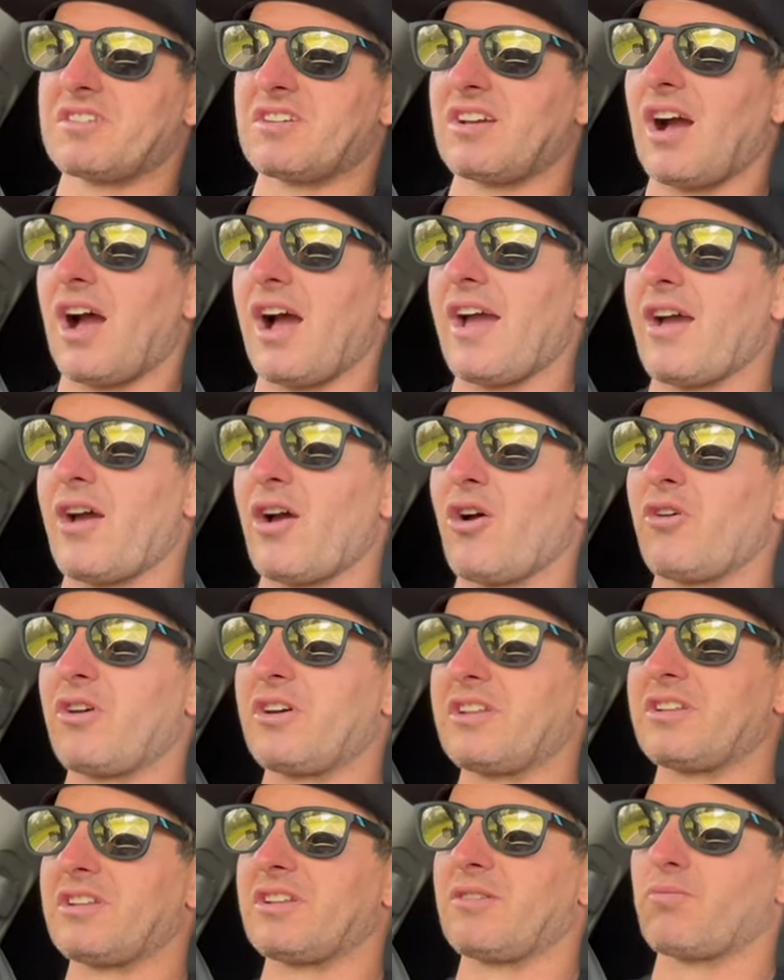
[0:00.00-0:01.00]
Kaio
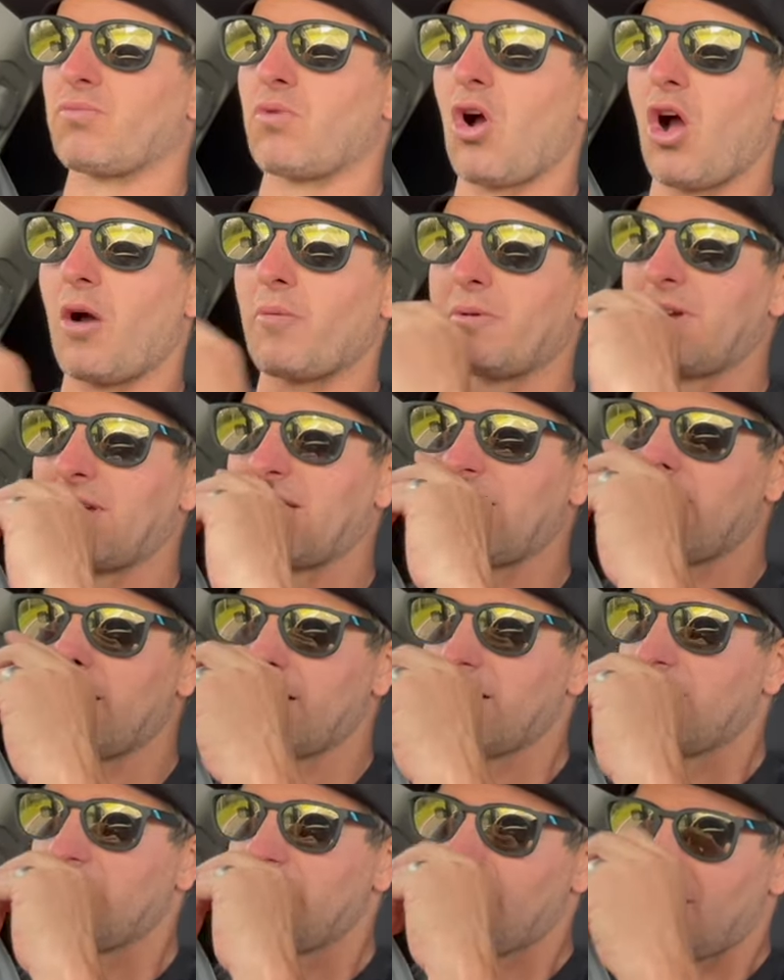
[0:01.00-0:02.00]
and Robbie
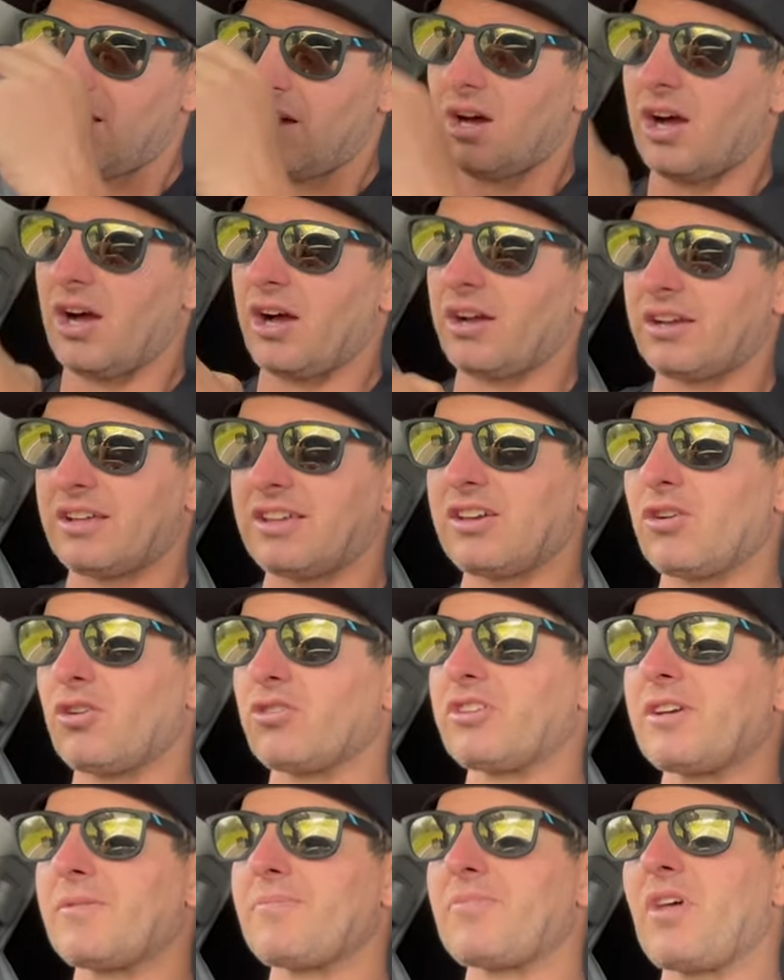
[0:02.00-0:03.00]
uh, killed
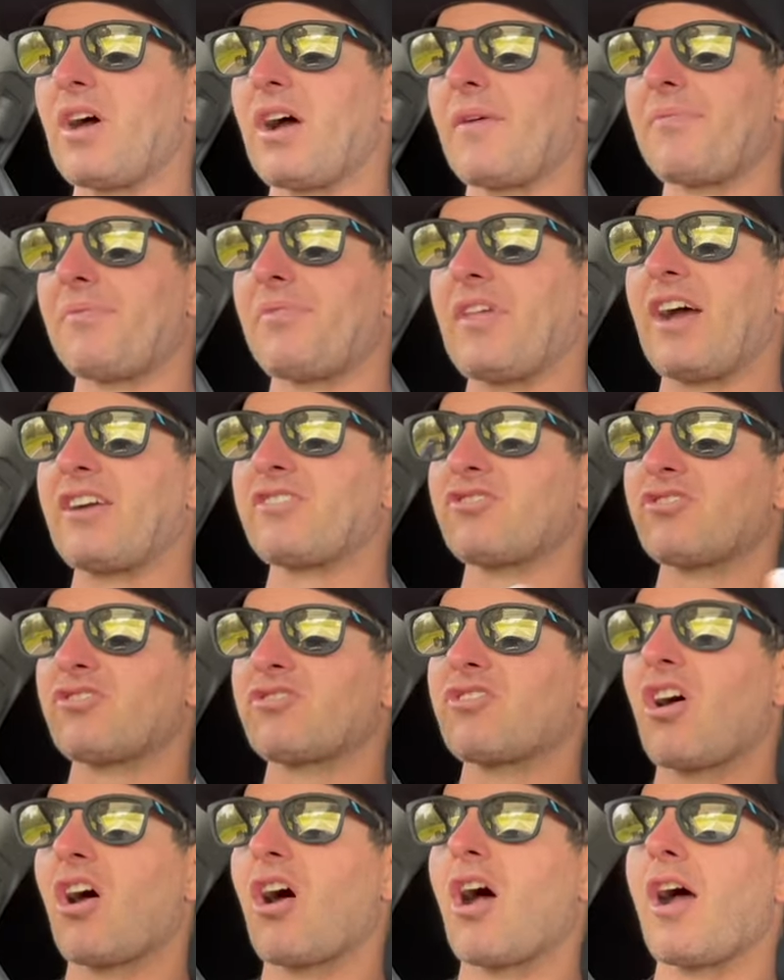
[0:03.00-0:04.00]
it. As you
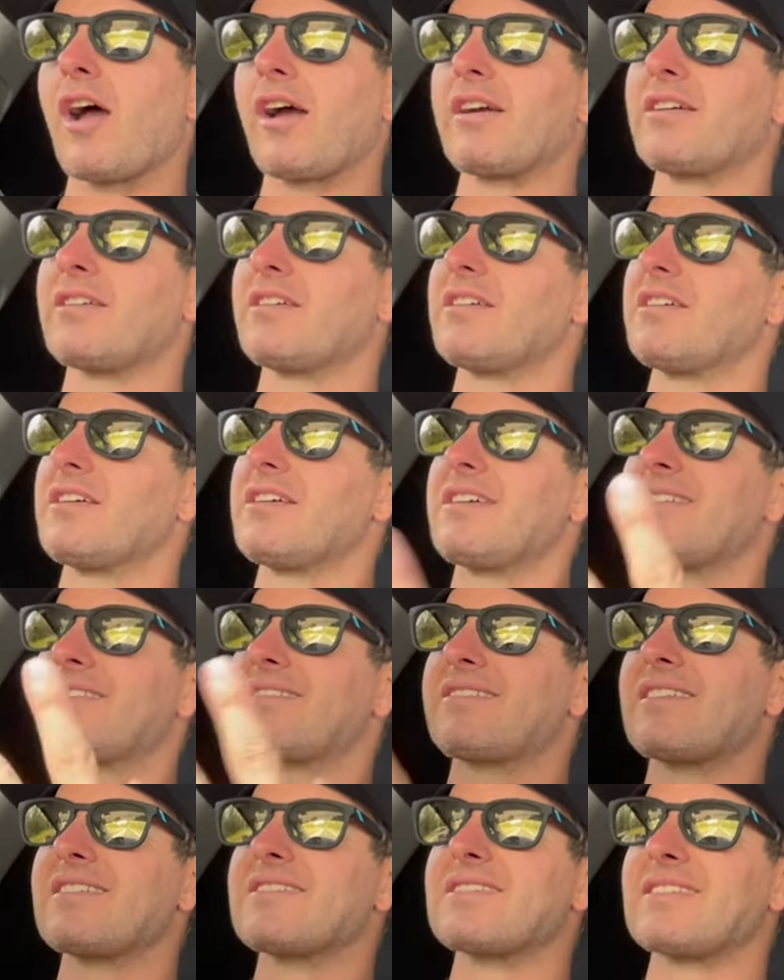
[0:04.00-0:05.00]
saw, I
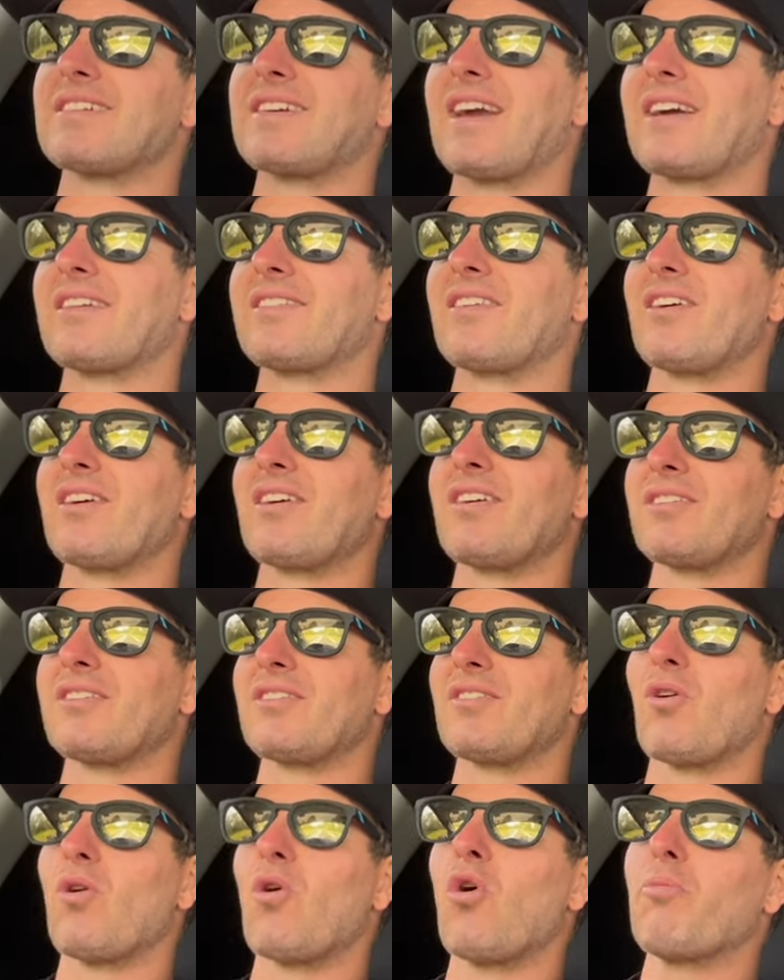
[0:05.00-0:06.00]
sit and get the
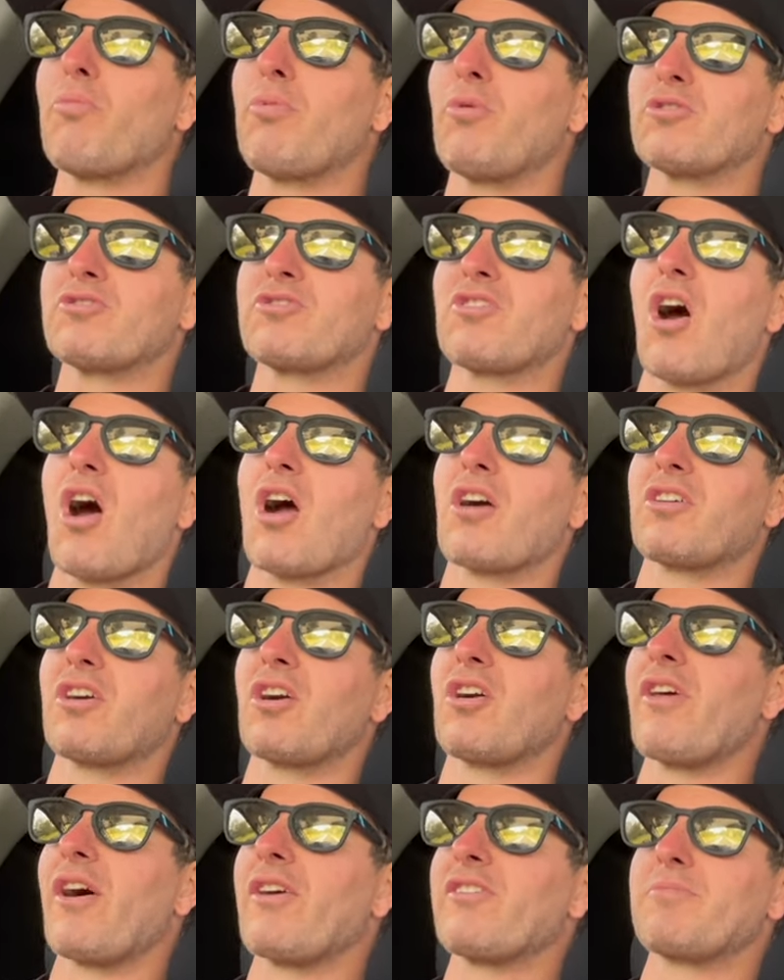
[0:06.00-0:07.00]
old Bultaco.
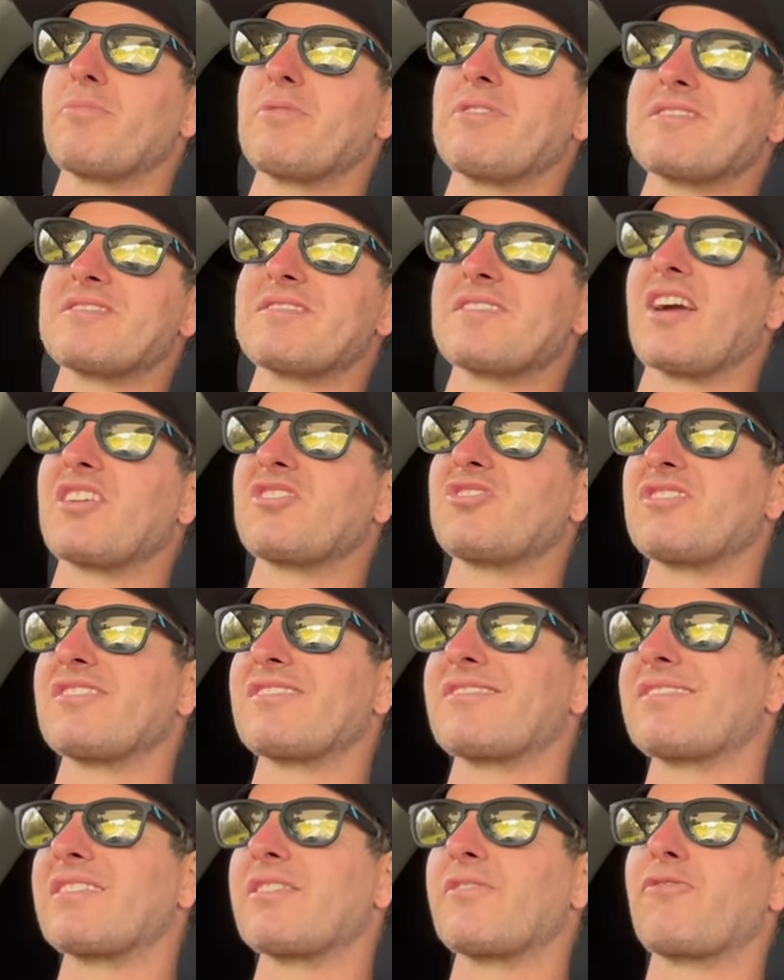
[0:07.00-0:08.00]
That was a bit sketchy.
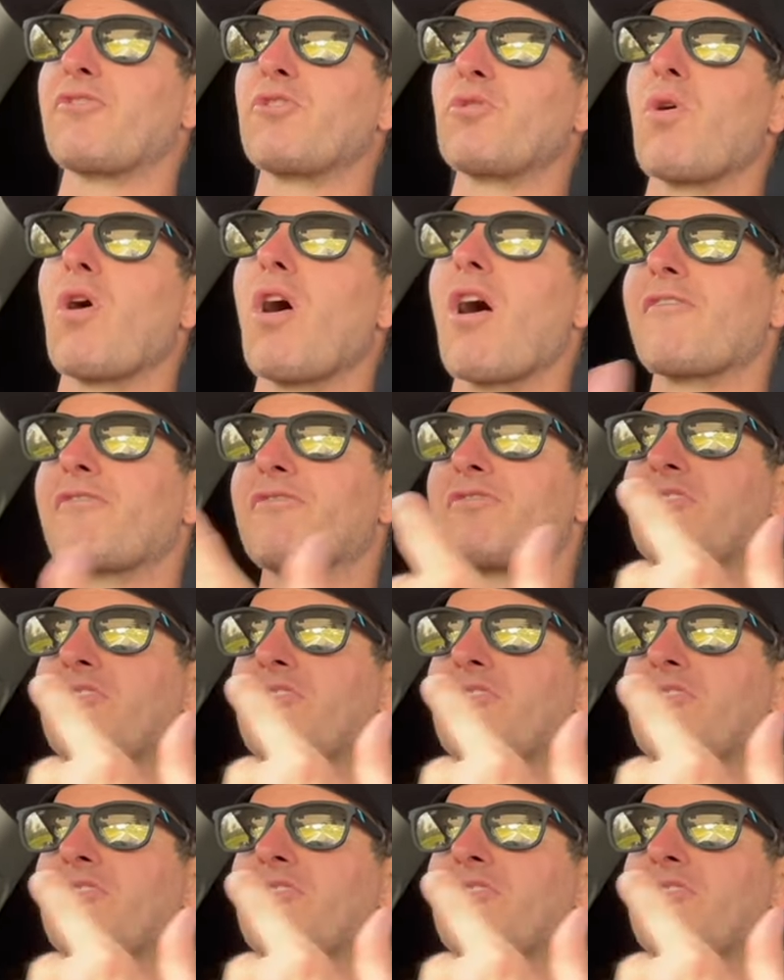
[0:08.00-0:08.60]
Seat flew off.